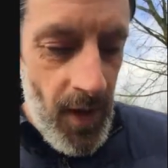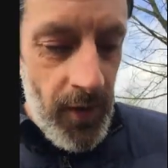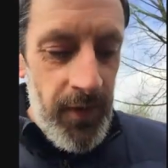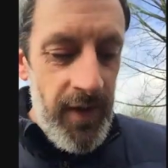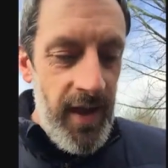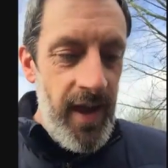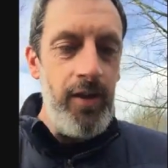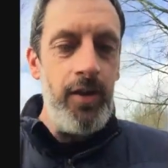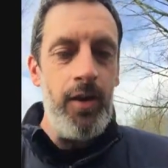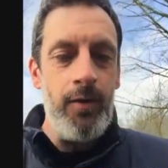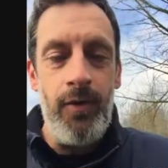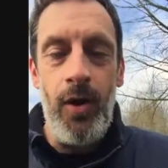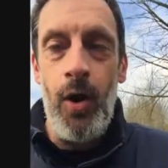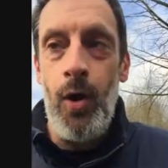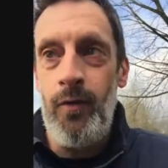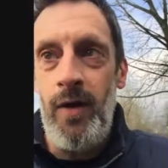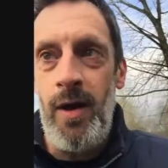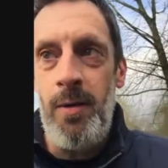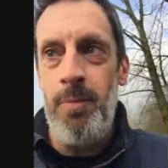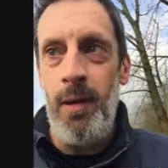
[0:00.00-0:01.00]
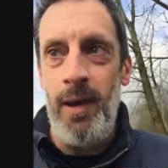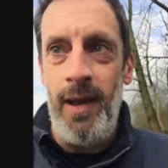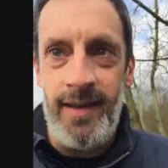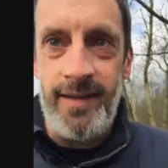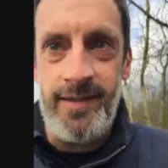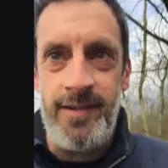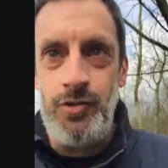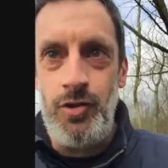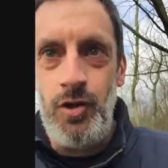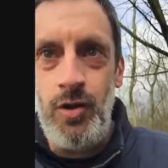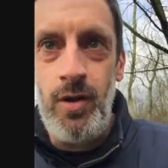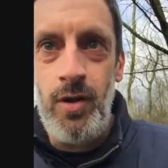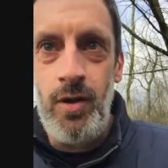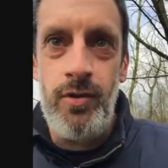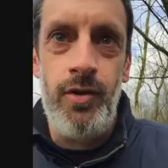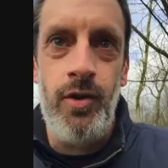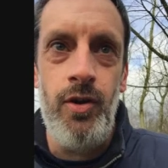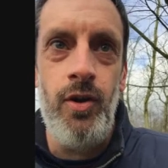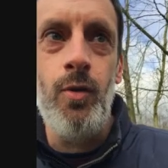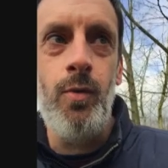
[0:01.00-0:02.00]
the end of November last
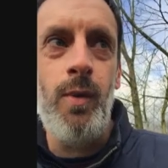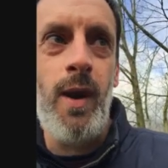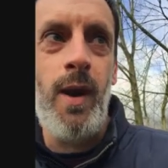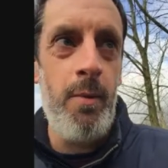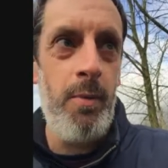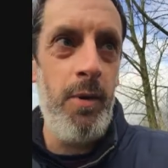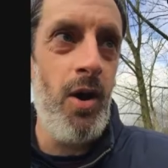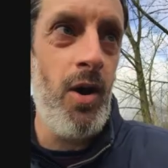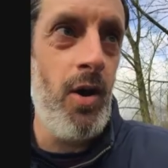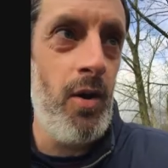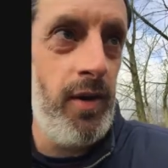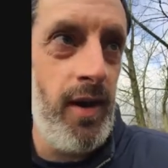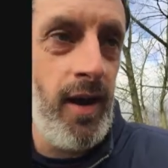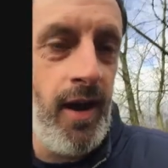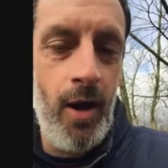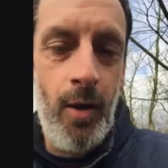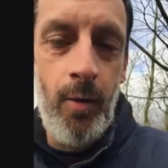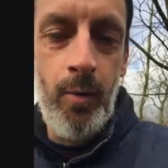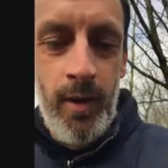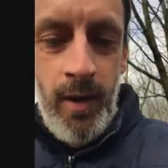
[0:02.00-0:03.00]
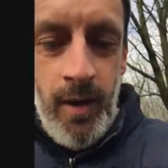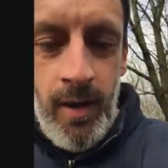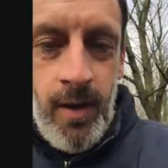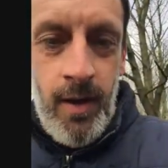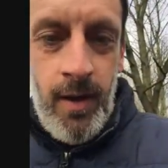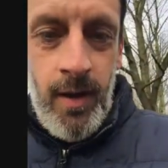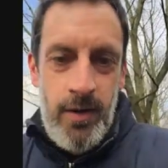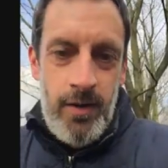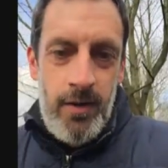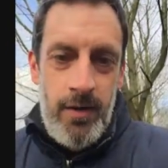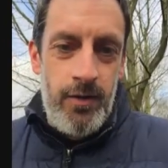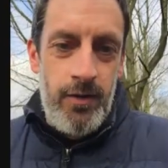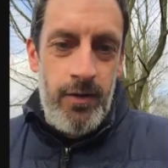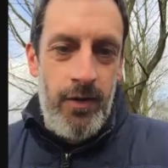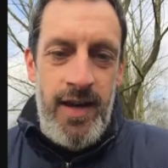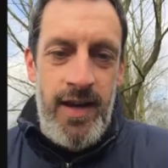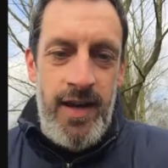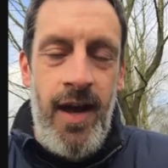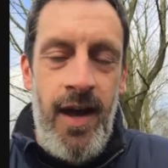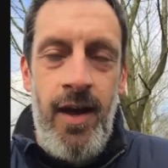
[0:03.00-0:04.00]
year to where we are now,
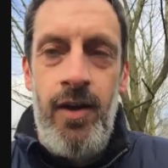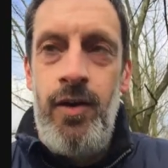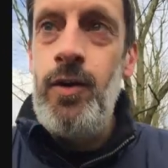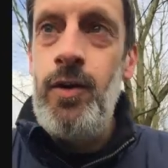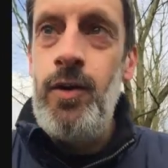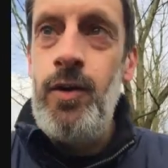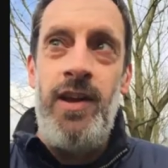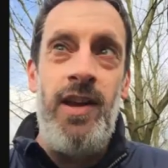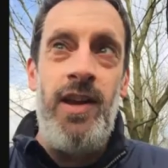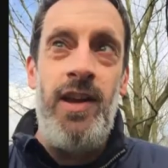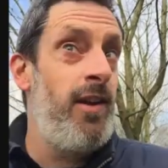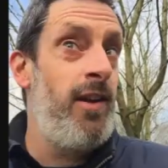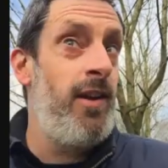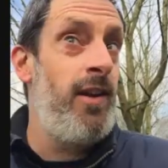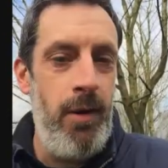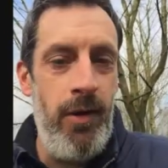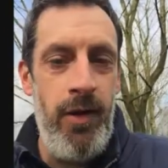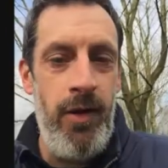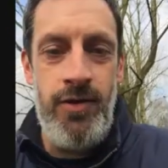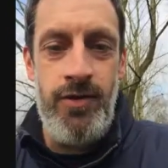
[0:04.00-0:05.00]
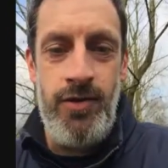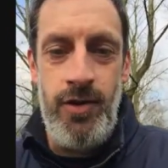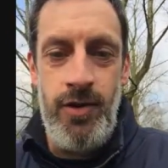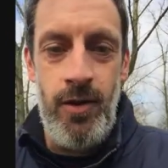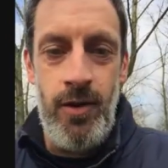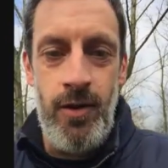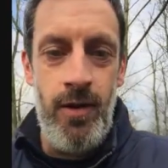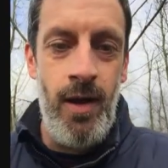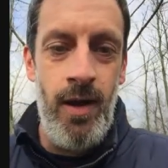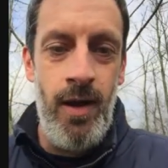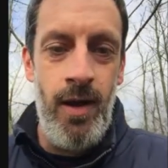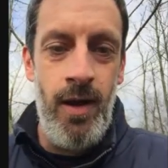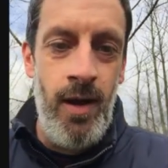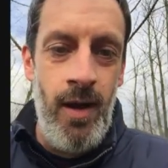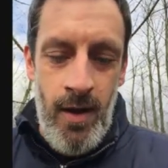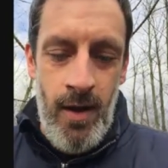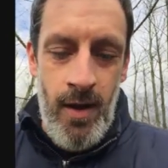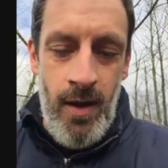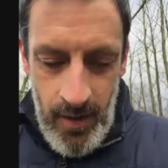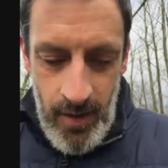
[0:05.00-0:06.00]
the end of December this year,
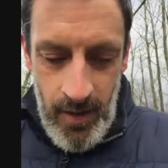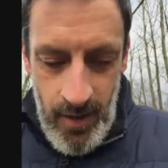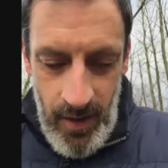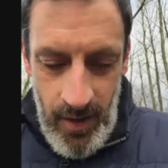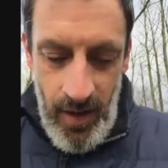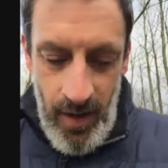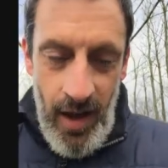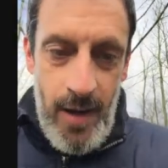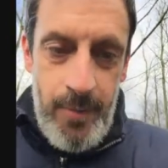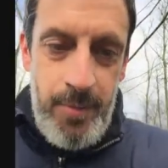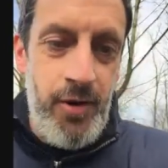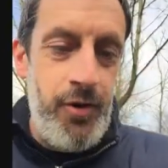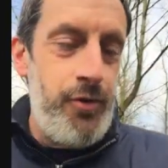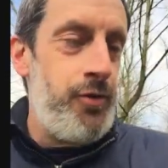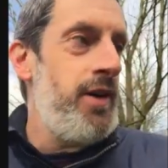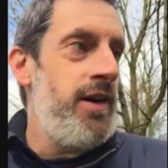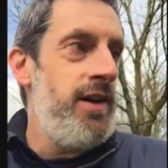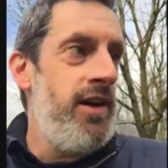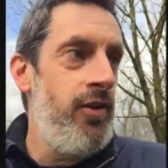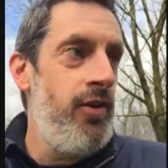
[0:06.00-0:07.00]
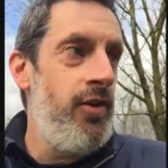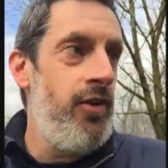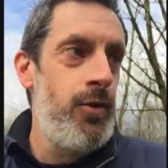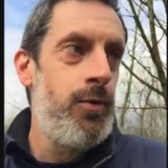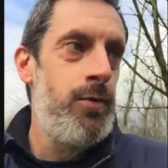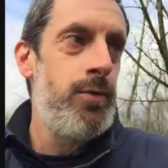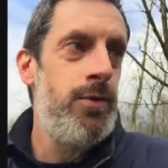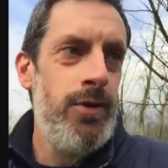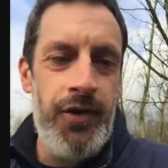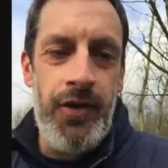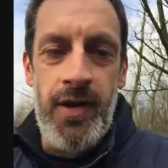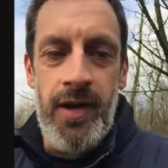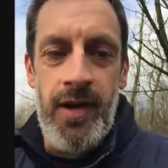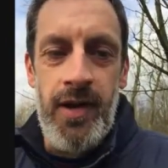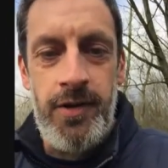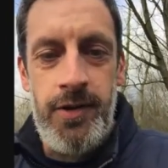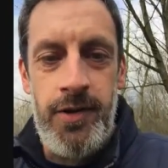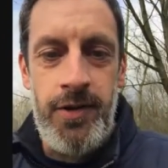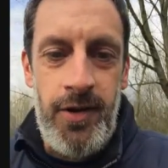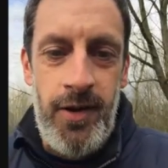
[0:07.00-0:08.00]
I've been training towards
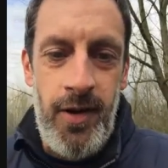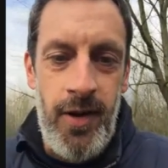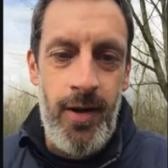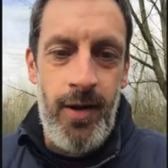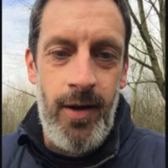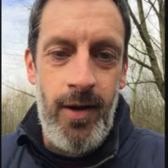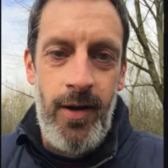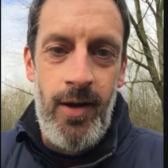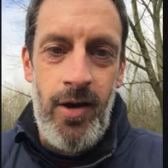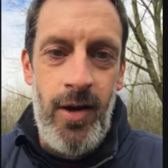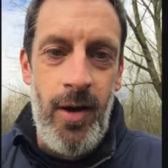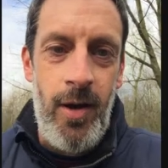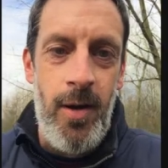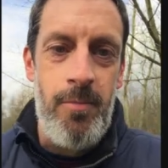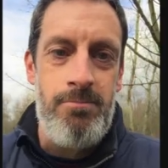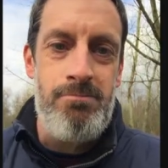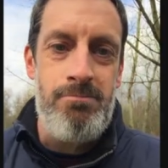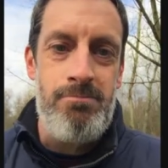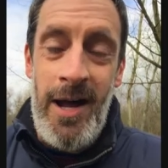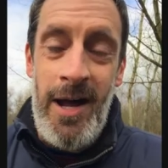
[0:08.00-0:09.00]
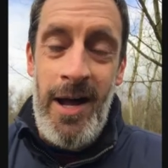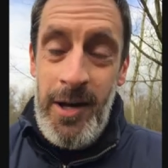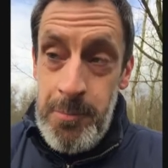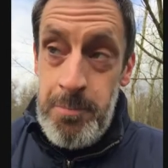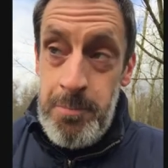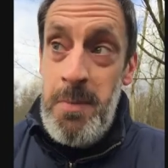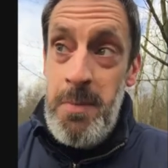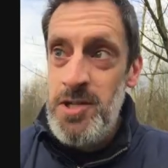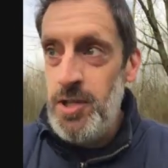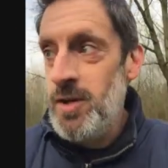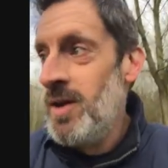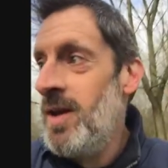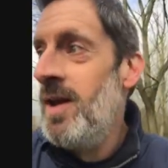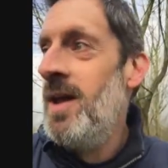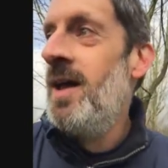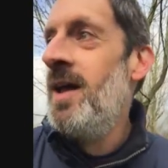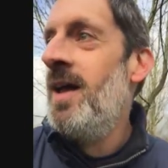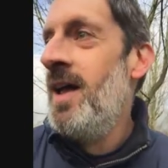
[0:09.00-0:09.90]
this mad mission.